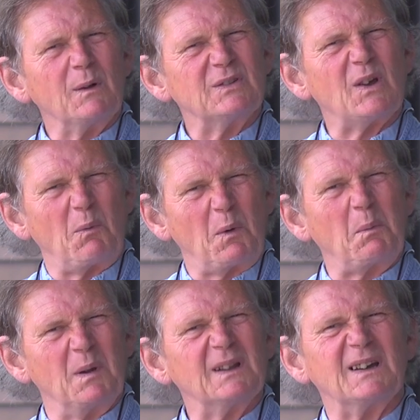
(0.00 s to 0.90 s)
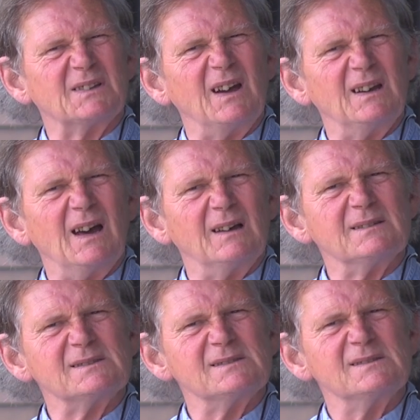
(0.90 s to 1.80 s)
always thought we were building a tight
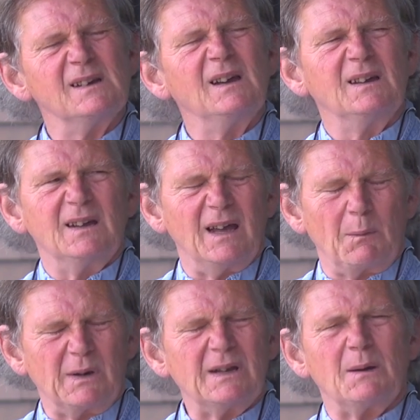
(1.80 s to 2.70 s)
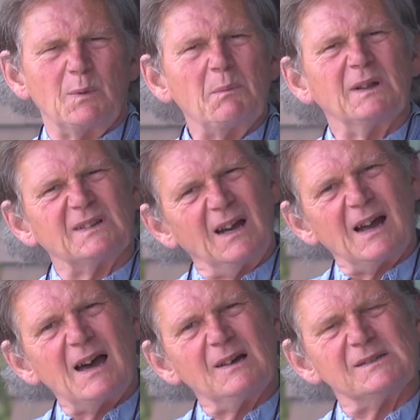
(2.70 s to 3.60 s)
house and we did. We built tight
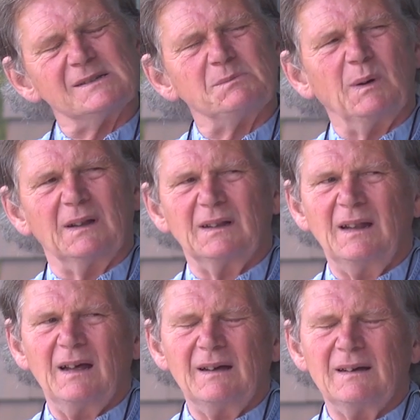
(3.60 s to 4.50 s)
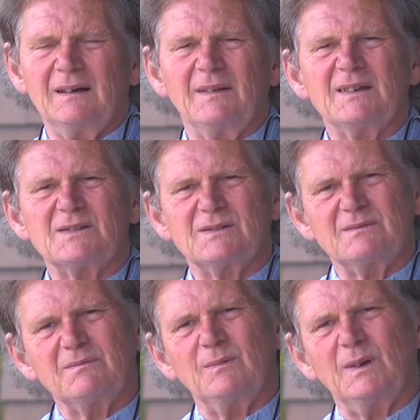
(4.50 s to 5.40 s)
houses, but nah, this
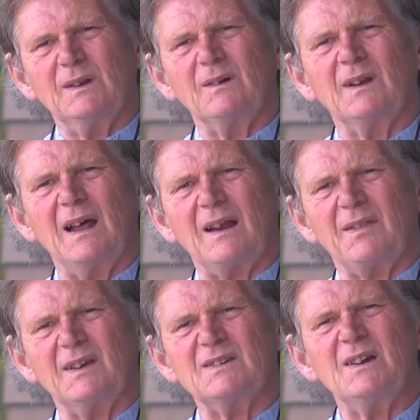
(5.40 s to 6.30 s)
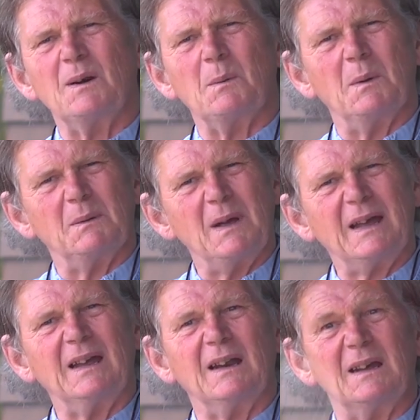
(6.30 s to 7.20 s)
we learned a lot of things here about
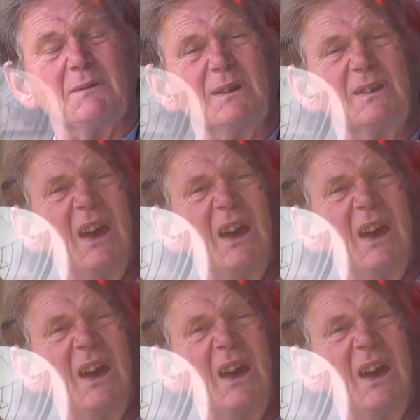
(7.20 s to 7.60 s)
making it even